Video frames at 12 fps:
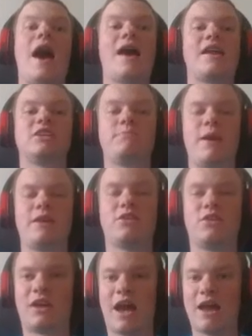and I expect it
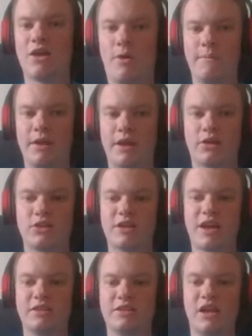to carry on being a good
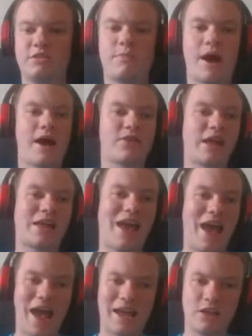test series, but I think
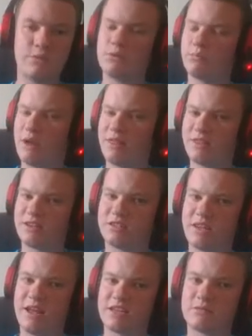England will win this
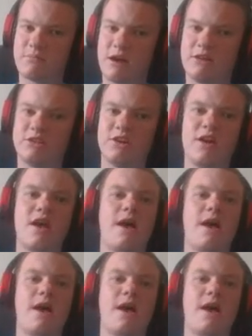test match